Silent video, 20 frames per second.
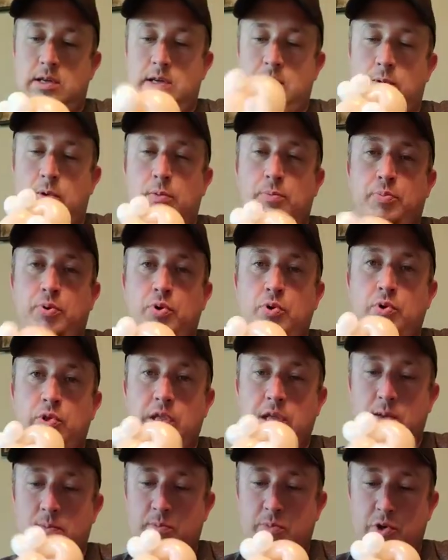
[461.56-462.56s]
I'm going to pull
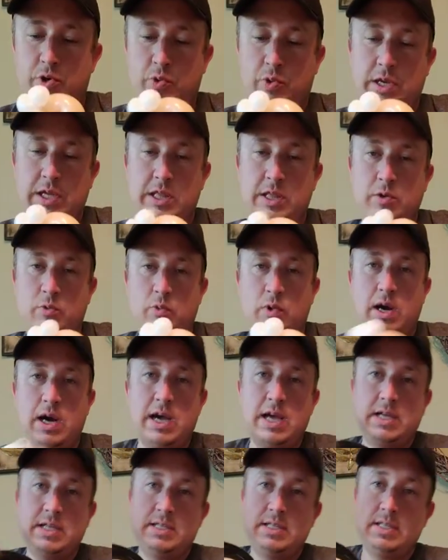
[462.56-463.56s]
them between the
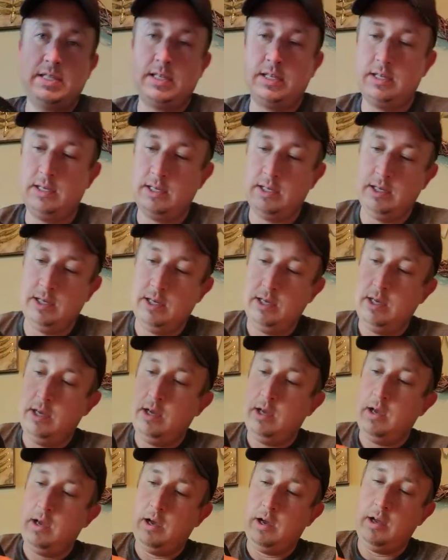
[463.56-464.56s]

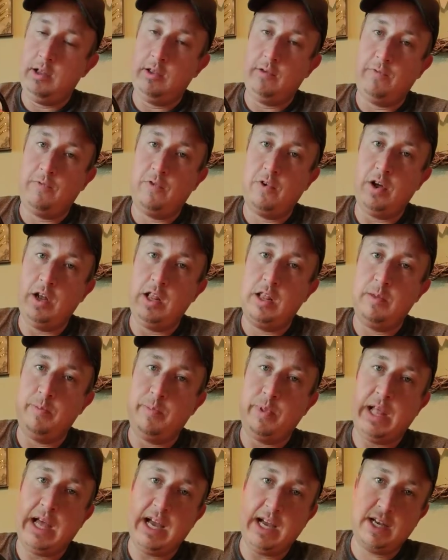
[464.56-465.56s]
whites on the front and
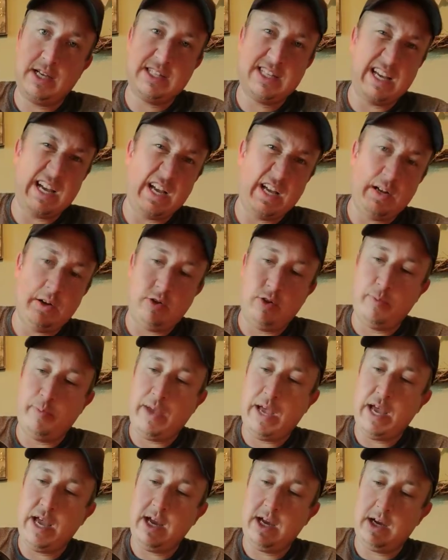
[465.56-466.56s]
the black side on the
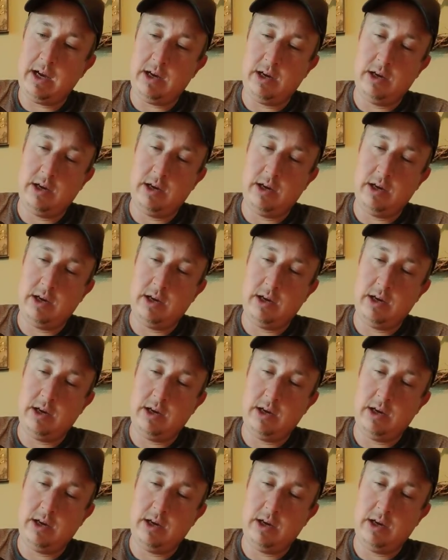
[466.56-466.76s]
back,